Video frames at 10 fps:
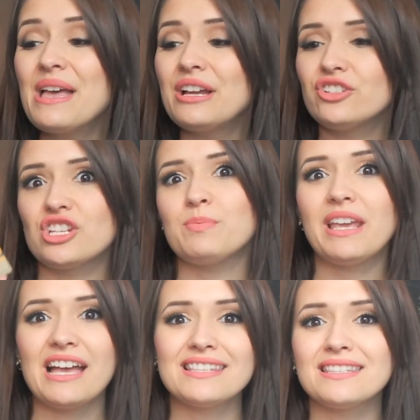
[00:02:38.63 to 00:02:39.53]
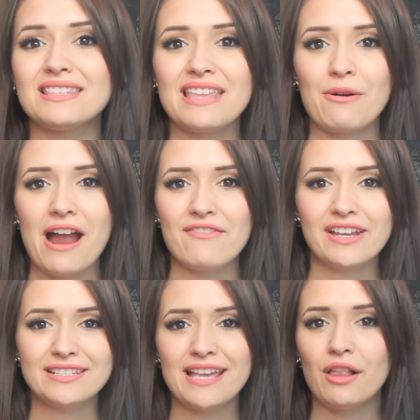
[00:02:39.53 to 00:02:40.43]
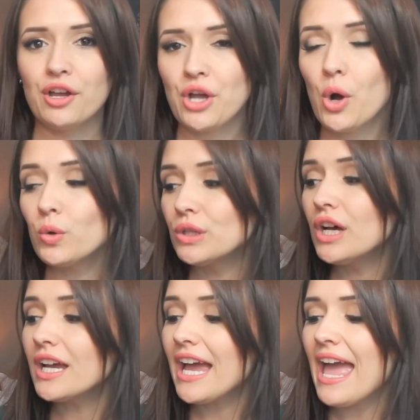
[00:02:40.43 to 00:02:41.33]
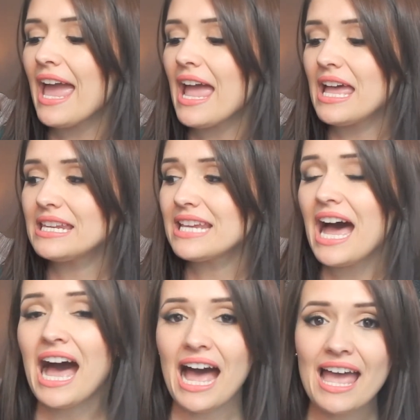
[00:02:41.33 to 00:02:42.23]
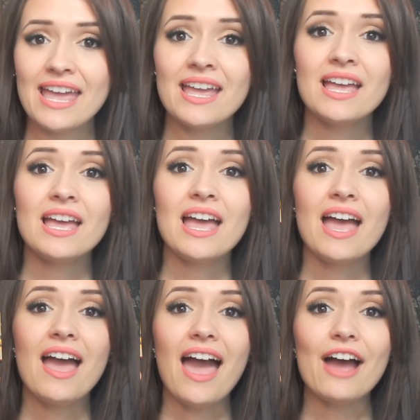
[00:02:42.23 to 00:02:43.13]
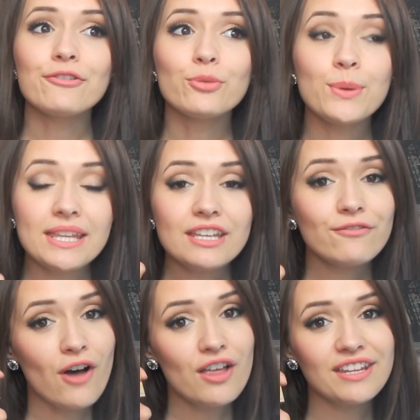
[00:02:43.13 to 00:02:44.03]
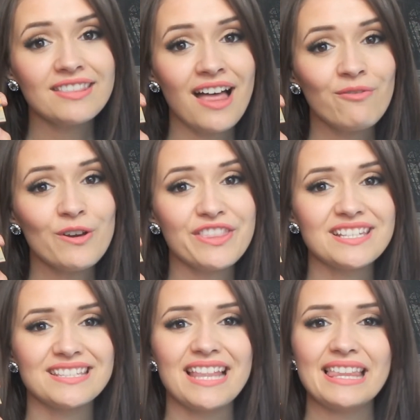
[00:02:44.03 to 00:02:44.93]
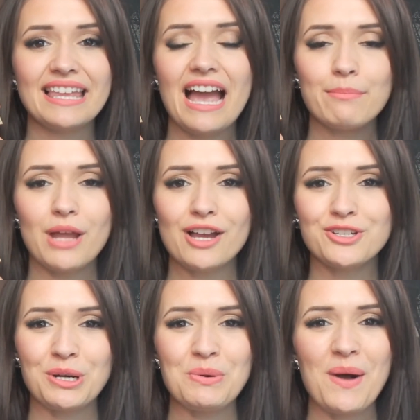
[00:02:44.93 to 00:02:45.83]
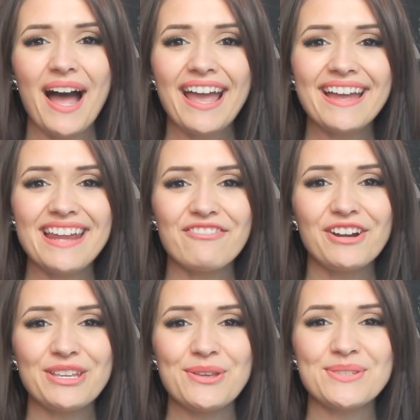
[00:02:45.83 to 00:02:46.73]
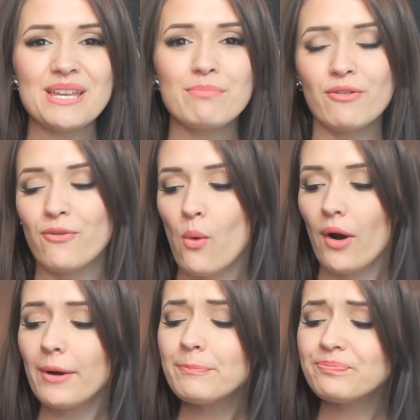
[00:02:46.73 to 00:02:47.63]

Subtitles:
just because they were having a sale on Haute Look, and I have really fallen in love with this lately. I'm not sure why I never used it before.